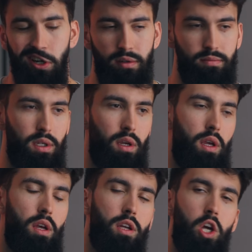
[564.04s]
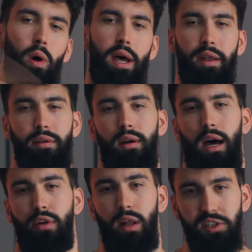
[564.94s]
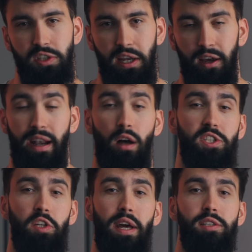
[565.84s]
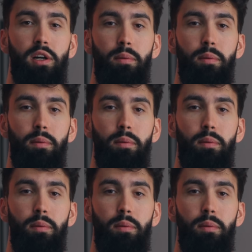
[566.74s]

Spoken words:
done, go ahead, have a nice day, and I'll see you next